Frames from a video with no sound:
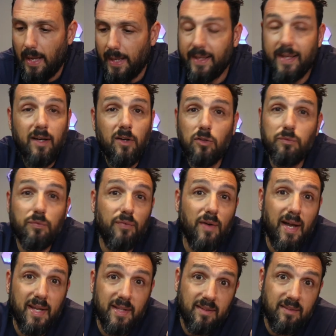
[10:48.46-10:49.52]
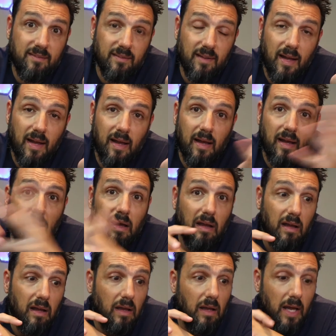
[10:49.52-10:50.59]
I cannot find
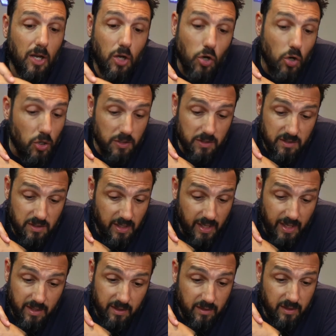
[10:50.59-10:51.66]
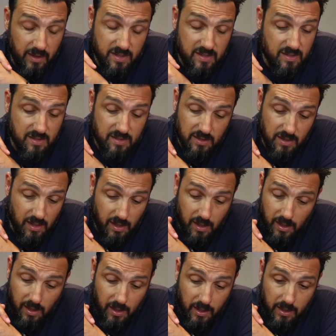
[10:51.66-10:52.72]
a con in
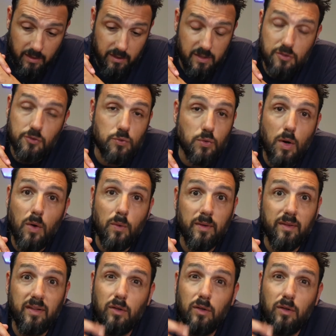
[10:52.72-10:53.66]
this drone.